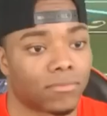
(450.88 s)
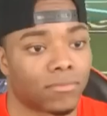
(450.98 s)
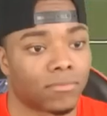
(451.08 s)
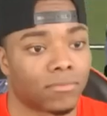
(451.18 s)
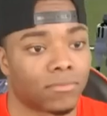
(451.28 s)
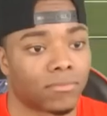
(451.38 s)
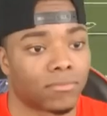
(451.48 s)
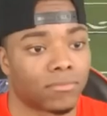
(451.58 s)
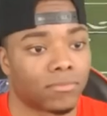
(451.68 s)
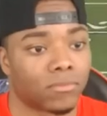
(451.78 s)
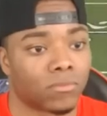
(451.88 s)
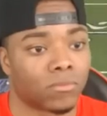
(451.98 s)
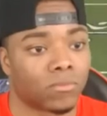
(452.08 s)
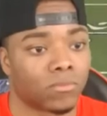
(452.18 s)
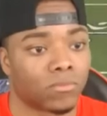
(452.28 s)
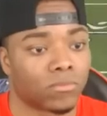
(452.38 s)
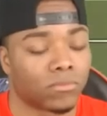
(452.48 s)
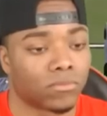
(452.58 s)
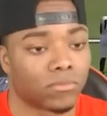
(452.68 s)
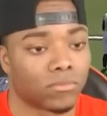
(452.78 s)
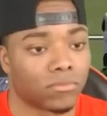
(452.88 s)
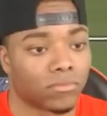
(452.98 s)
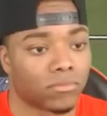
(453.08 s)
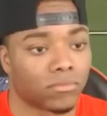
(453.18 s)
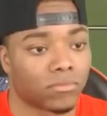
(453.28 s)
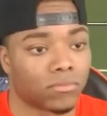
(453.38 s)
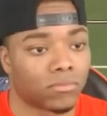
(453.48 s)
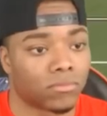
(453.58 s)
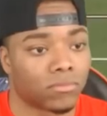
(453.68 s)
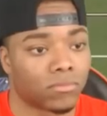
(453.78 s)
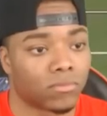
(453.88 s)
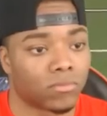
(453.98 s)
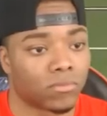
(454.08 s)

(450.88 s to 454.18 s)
(silence)